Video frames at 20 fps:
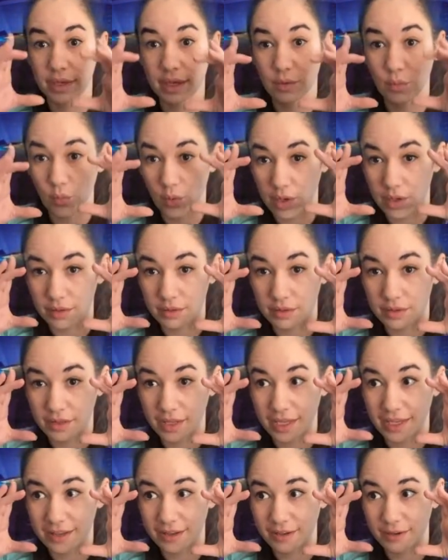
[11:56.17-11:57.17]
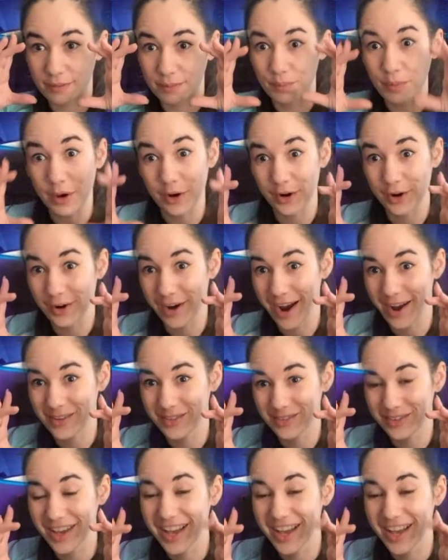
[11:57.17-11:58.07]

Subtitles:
in one paragraph.